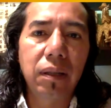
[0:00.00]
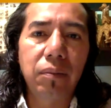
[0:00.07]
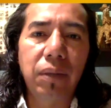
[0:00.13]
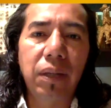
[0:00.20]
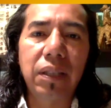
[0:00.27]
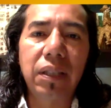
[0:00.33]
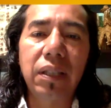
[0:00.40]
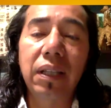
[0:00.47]

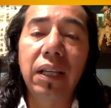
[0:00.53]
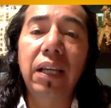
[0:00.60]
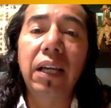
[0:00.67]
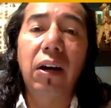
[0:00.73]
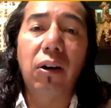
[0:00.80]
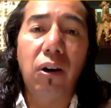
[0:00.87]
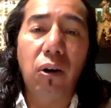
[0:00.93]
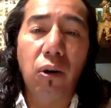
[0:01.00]
But they,
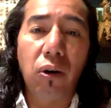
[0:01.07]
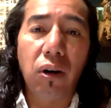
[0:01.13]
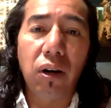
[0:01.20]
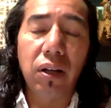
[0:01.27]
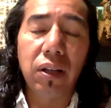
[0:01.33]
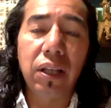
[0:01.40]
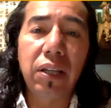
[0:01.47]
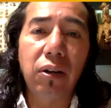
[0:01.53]

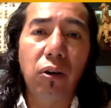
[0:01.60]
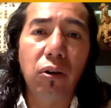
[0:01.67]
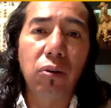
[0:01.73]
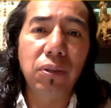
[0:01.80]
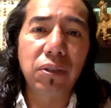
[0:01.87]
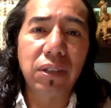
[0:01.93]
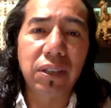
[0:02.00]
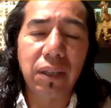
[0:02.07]
they
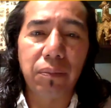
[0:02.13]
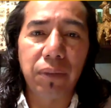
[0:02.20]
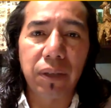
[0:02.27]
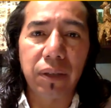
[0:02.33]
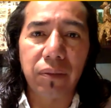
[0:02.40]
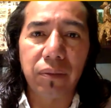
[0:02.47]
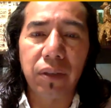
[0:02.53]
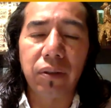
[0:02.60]
almost
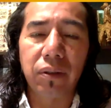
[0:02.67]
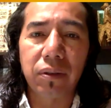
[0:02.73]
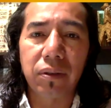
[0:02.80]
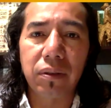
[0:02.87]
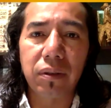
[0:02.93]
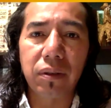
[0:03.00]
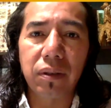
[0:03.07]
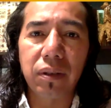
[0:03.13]
disappeared
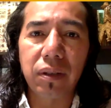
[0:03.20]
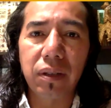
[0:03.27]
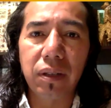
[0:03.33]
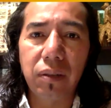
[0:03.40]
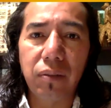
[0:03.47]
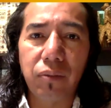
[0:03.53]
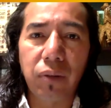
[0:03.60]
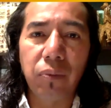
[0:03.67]
because
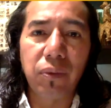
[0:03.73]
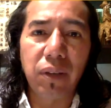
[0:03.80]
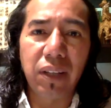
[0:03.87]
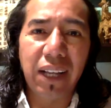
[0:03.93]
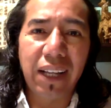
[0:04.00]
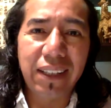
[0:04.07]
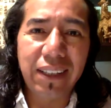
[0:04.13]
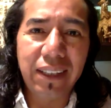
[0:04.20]
from
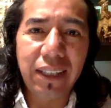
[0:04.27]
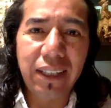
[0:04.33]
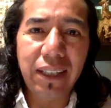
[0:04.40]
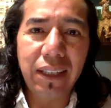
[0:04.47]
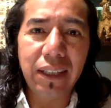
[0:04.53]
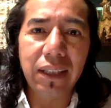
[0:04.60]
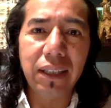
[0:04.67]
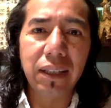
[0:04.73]

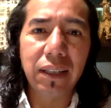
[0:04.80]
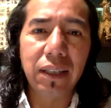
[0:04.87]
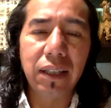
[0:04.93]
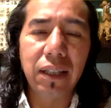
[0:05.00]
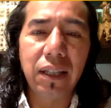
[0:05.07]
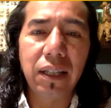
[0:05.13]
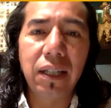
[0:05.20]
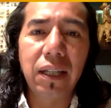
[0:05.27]
nineteen
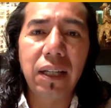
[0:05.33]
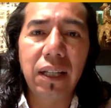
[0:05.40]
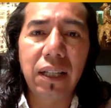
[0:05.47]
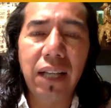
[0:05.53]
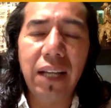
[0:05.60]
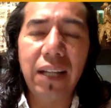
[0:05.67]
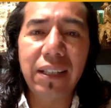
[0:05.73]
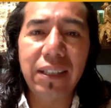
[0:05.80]

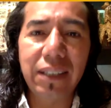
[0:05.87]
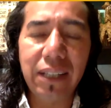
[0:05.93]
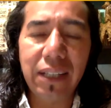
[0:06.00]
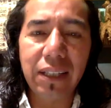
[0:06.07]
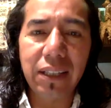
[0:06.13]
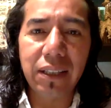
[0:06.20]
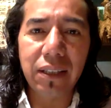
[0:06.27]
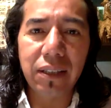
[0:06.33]

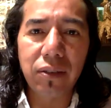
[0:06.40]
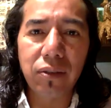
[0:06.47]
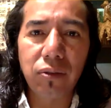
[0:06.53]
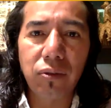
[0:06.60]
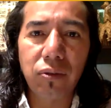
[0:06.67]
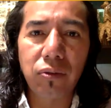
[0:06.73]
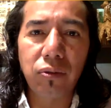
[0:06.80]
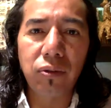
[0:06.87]
ninety-six
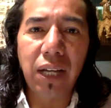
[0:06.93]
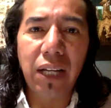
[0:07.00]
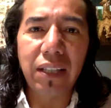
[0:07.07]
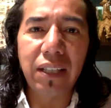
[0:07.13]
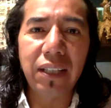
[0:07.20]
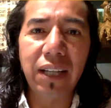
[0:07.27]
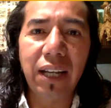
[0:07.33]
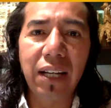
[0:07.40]
to
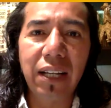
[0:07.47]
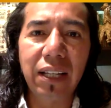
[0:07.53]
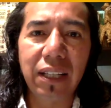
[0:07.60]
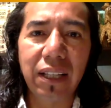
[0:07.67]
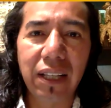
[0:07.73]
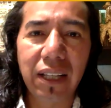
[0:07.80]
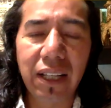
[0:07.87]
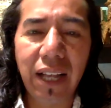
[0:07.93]
nineteen
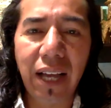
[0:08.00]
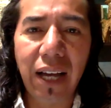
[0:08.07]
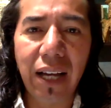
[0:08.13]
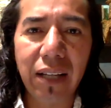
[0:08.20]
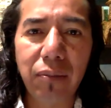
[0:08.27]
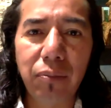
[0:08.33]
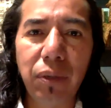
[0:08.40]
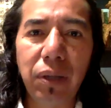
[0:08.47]

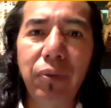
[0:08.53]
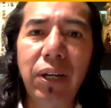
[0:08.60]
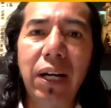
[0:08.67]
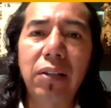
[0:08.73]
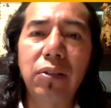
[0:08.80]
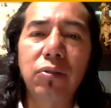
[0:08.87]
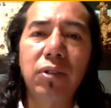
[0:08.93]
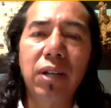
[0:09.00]
ninety-nine, we
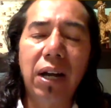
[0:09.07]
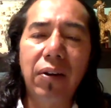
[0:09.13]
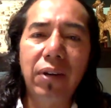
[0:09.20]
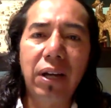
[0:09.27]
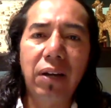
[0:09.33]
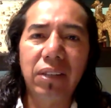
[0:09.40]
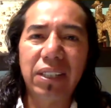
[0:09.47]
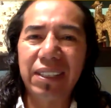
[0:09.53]
began to
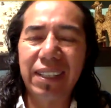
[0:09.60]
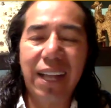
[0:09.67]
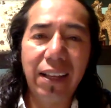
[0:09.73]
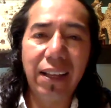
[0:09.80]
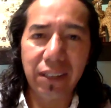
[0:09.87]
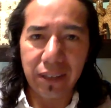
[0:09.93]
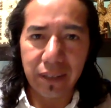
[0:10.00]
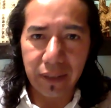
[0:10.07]
carry out
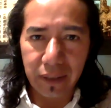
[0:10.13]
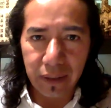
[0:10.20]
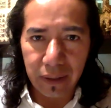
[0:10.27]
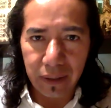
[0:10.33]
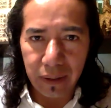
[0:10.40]
studies,